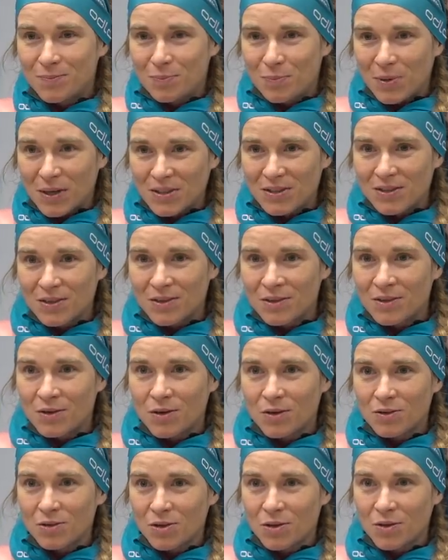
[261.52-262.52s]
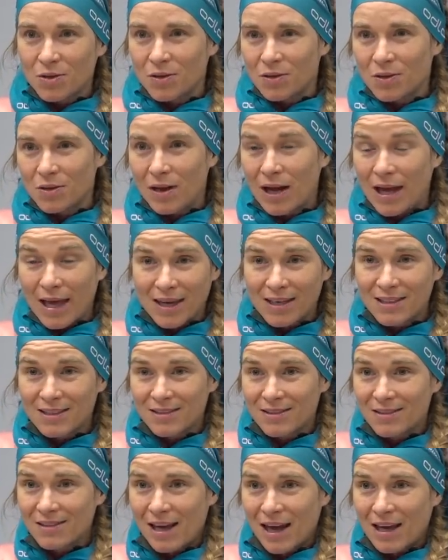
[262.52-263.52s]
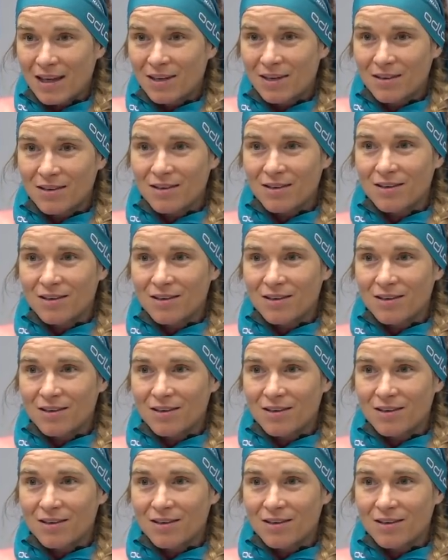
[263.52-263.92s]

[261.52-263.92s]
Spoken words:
person or the legs. Like,